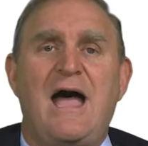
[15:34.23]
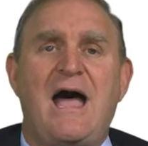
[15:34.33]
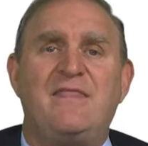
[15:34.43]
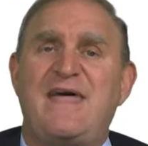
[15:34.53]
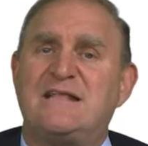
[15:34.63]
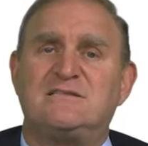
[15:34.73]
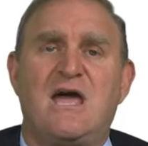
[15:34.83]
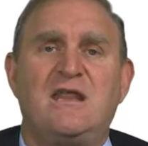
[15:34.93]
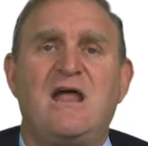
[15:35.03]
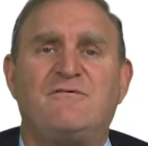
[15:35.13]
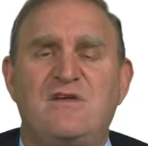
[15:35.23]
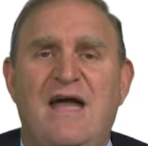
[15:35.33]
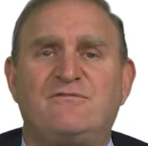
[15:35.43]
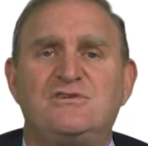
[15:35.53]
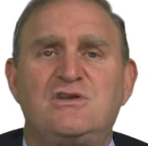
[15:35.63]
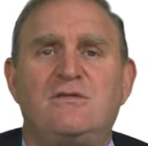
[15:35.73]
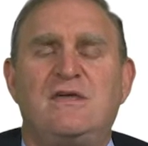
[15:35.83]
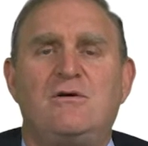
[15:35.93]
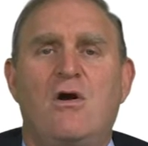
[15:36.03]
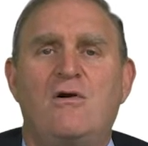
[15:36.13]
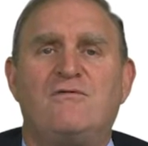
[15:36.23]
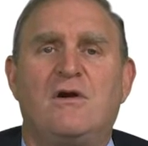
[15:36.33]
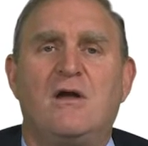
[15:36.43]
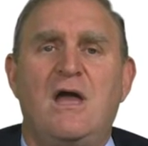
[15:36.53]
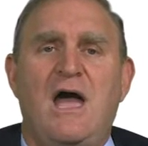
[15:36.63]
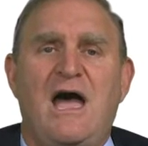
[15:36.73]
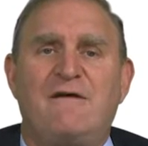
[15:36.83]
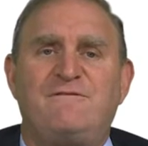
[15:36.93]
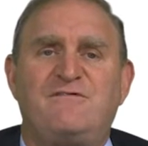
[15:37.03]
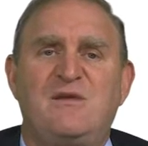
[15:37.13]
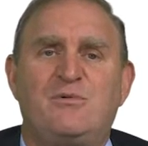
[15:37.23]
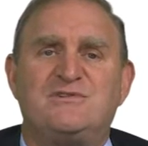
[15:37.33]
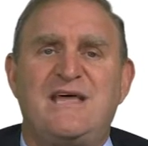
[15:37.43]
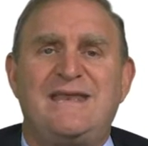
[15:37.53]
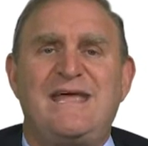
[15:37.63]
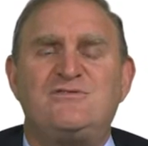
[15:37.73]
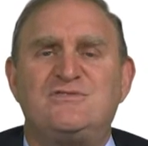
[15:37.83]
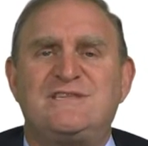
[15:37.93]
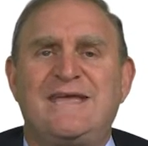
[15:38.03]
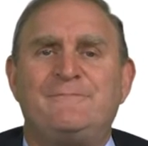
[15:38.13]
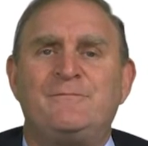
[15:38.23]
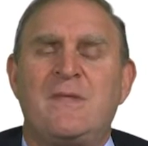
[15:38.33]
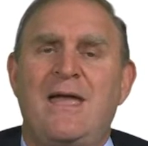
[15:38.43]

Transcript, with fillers: Uh, that's not enough. You have to show that you're over uh, 50%. Interesting.